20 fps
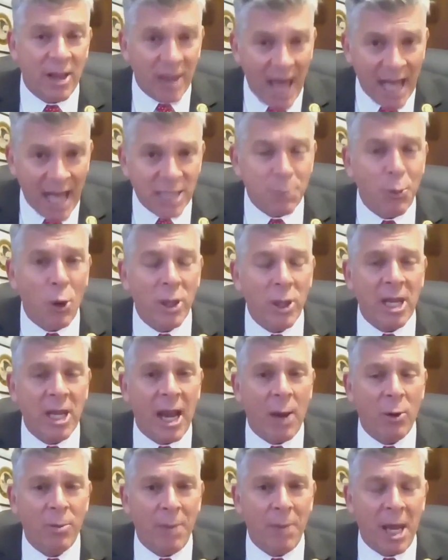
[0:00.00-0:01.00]
The last point
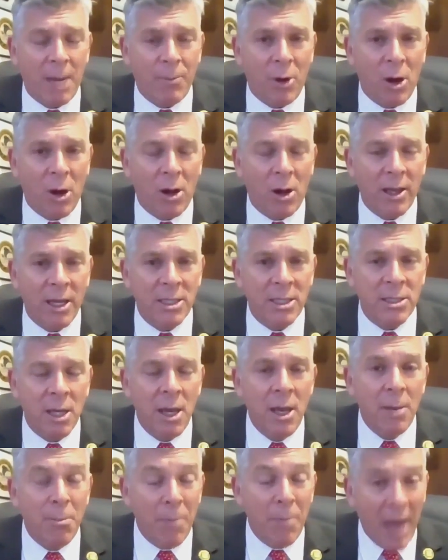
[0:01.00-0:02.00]
that I would make, Paul, is
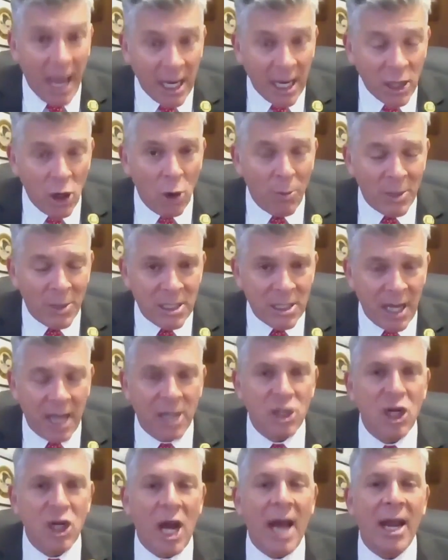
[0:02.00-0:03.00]
make no
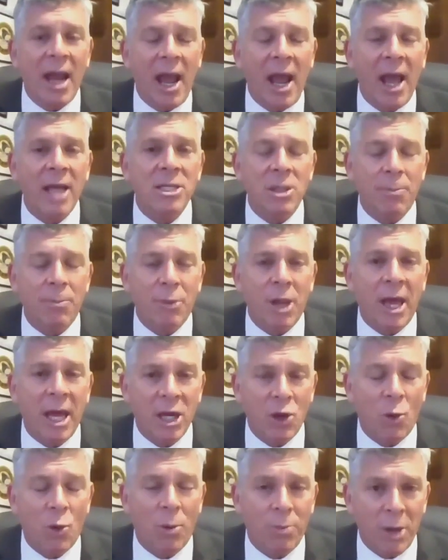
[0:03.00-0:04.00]
mistake, China has a
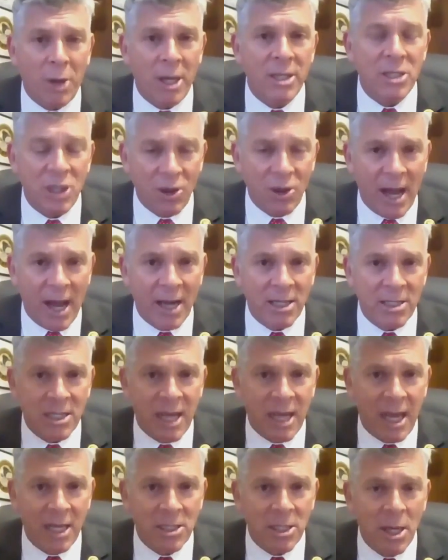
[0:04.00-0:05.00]
plan to replace the United
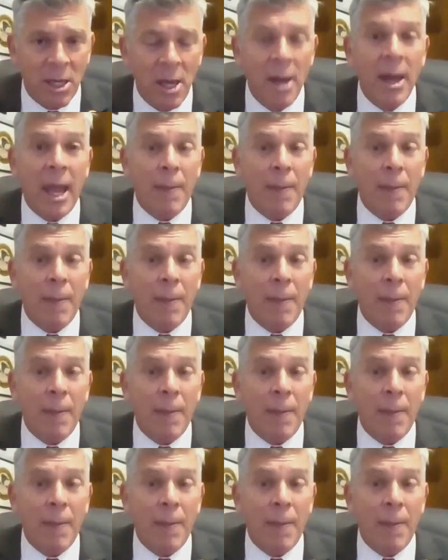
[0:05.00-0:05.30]
States.